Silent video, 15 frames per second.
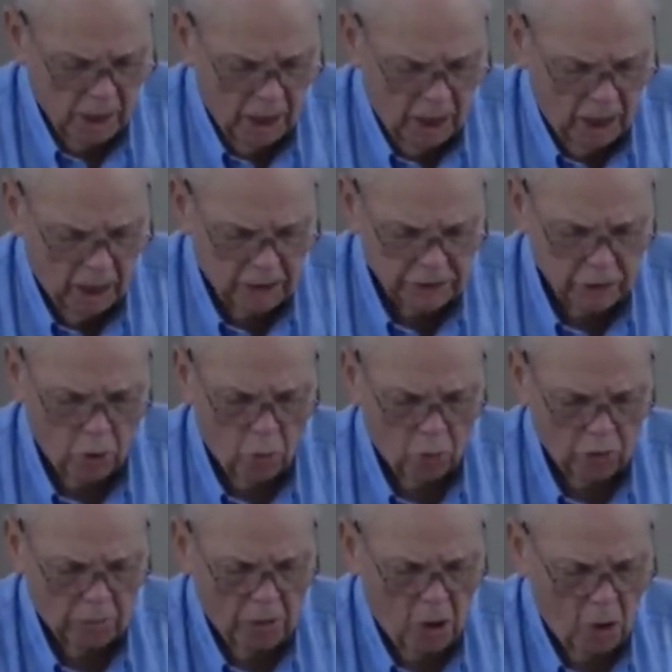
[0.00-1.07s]
uh, told
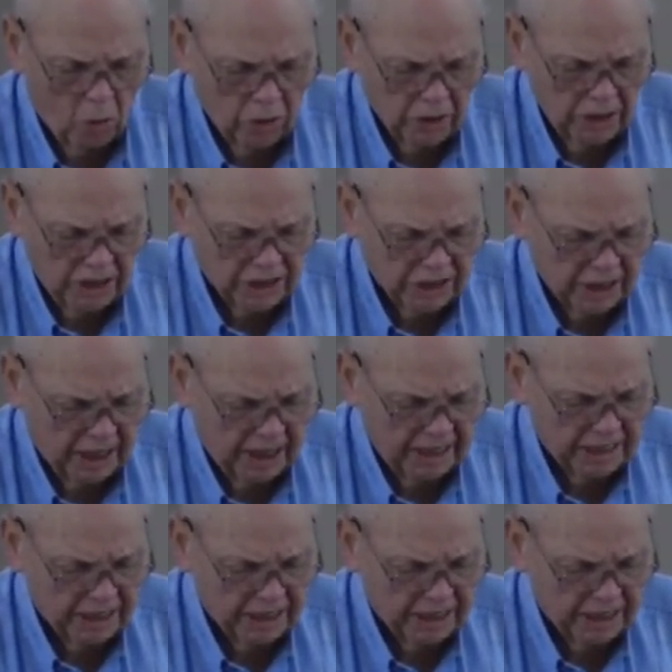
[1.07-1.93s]
them all these things.